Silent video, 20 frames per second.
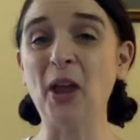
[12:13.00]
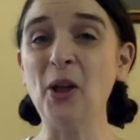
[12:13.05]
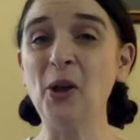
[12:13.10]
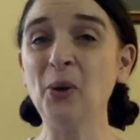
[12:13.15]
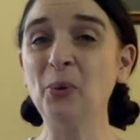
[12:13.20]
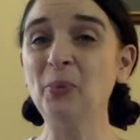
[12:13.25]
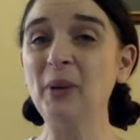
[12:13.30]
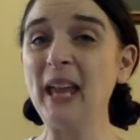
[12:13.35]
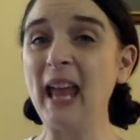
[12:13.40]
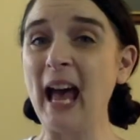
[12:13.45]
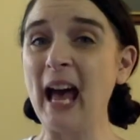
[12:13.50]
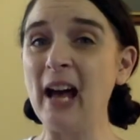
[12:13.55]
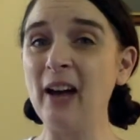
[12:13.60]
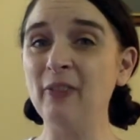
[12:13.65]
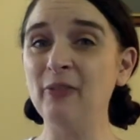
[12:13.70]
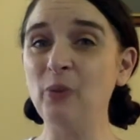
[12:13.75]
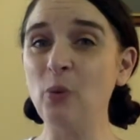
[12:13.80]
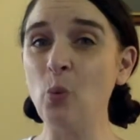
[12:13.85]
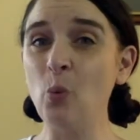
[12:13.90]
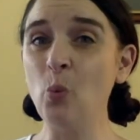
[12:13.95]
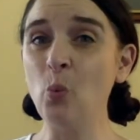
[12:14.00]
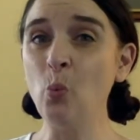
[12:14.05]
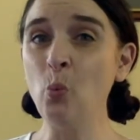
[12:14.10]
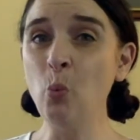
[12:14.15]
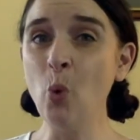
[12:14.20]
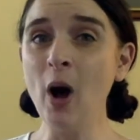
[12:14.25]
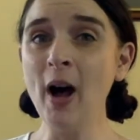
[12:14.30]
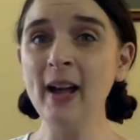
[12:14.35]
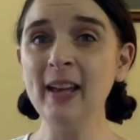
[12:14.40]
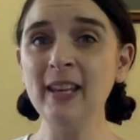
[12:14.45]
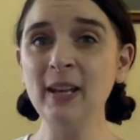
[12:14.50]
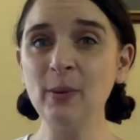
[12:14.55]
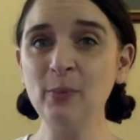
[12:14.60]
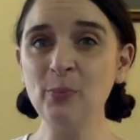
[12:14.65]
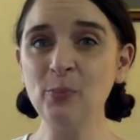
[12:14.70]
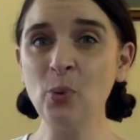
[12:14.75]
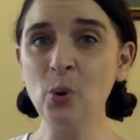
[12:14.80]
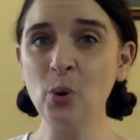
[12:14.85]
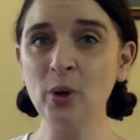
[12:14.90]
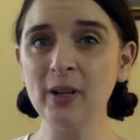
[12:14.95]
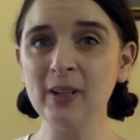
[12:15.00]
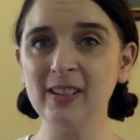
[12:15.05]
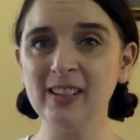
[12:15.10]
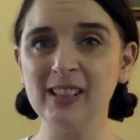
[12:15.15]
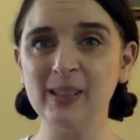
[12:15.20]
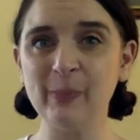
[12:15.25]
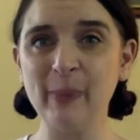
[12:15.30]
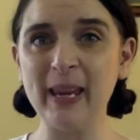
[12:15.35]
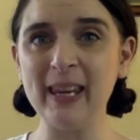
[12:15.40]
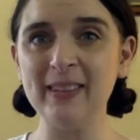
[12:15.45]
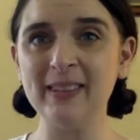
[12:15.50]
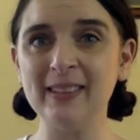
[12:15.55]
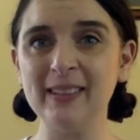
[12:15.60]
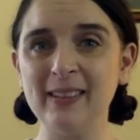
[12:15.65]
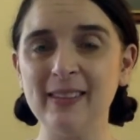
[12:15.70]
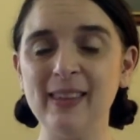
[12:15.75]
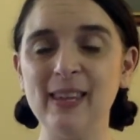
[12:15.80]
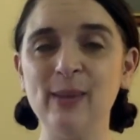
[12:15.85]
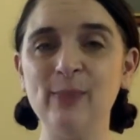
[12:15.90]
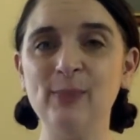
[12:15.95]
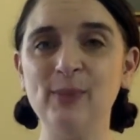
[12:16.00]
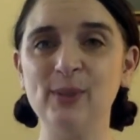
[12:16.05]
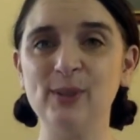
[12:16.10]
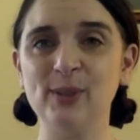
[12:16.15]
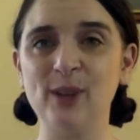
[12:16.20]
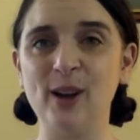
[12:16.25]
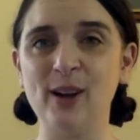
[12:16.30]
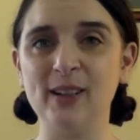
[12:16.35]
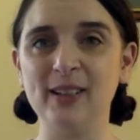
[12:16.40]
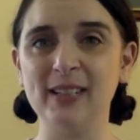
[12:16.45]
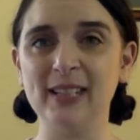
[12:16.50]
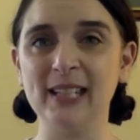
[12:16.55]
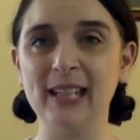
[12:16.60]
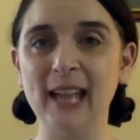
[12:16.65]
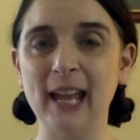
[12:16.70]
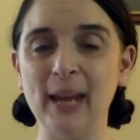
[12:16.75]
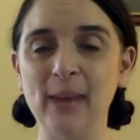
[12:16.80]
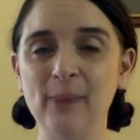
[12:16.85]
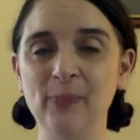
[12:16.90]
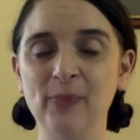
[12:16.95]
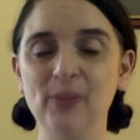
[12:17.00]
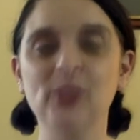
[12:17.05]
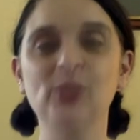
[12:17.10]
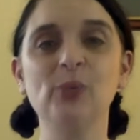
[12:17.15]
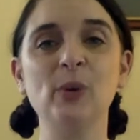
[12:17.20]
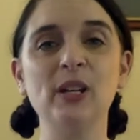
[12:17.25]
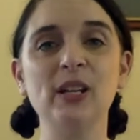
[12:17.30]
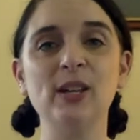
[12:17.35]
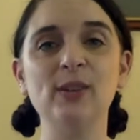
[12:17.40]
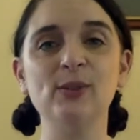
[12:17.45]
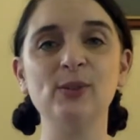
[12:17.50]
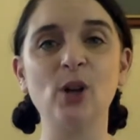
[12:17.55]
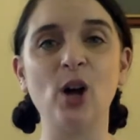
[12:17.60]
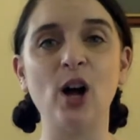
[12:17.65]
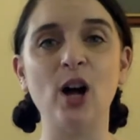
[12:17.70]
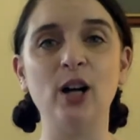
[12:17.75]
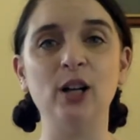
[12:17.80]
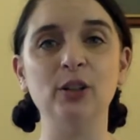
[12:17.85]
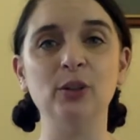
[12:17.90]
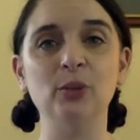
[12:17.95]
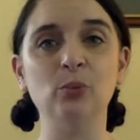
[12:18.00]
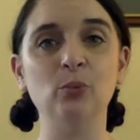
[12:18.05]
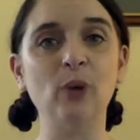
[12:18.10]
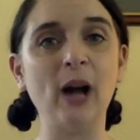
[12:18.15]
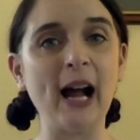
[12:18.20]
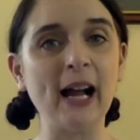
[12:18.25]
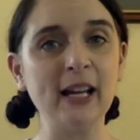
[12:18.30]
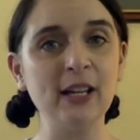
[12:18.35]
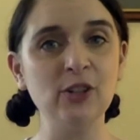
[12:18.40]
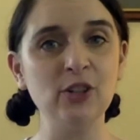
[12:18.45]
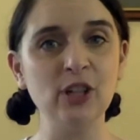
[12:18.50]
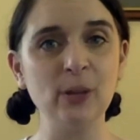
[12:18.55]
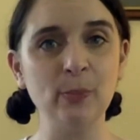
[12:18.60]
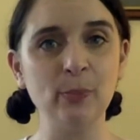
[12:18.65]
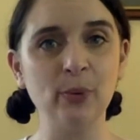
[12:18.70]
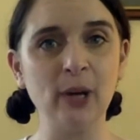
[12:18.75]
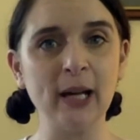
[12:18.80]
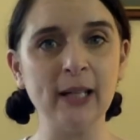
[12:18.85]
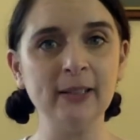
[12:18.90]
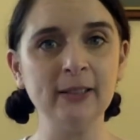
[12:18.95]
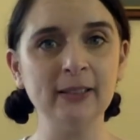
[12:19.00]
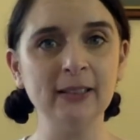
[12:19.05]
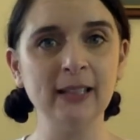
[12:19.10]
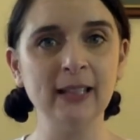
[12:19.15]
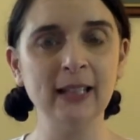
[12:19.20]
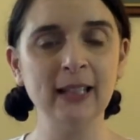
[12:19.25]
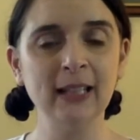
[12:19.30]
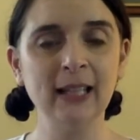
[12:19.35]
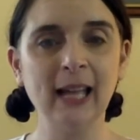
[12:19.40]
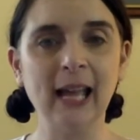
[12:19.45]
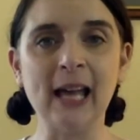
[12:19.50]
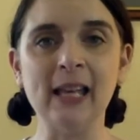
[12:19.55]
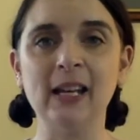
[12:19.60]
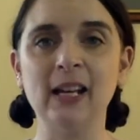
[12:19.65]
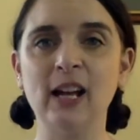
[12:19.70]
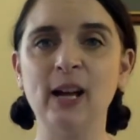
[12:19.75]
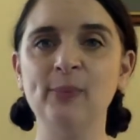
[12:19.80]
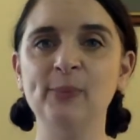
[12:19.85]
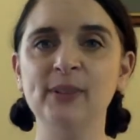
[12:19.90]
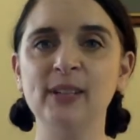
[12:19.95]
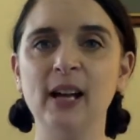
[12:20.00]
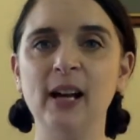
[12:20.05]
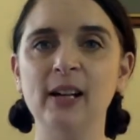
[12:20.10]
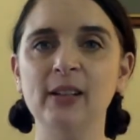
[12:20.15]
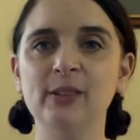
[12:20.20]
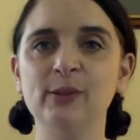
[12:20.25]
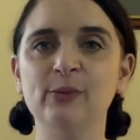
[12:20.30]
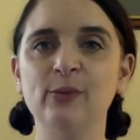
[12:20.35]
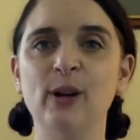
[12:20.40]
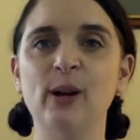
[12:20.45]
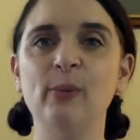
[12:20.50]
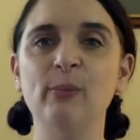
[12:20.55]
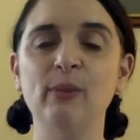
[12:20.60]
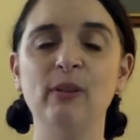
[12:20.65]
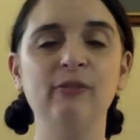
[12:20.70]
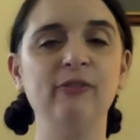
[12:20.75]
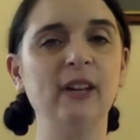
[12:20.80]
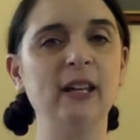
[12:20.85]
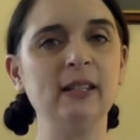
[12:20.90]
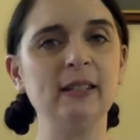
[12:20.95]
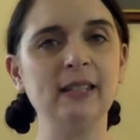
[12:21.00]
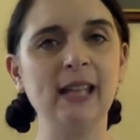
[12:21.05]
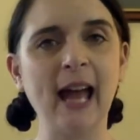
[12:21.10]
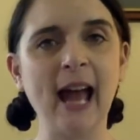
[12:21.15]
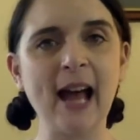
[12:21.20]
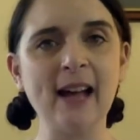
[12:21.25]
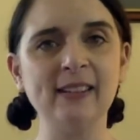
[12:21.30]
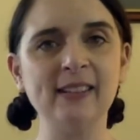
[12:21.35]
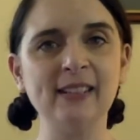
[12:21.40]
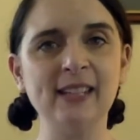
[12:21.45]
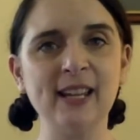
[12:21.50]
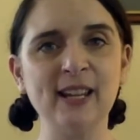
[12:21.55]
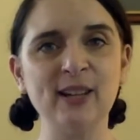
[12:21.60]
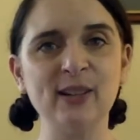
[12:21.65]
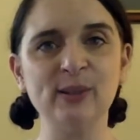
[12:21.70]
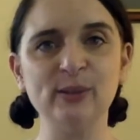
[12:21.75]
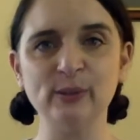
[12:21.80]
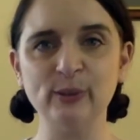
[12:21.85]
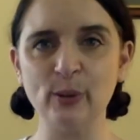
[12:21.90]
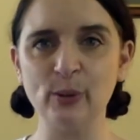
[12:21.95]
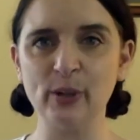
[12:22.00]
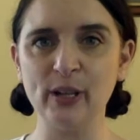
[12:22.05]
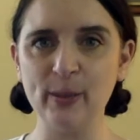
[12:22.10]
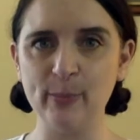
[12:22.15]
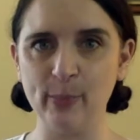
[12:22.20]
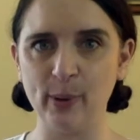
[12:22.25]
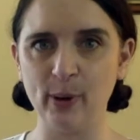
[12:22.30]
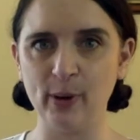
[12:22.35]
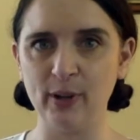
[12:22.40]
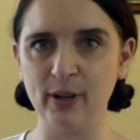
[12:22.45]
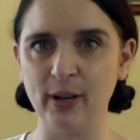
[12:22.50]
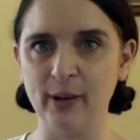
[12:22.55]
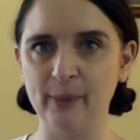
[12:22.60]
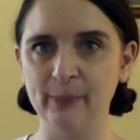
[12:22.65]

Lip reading: We have one more space-themed song today. This one is called Rocket Ship Run, and it comes to us from the fantastic Lori Berkner.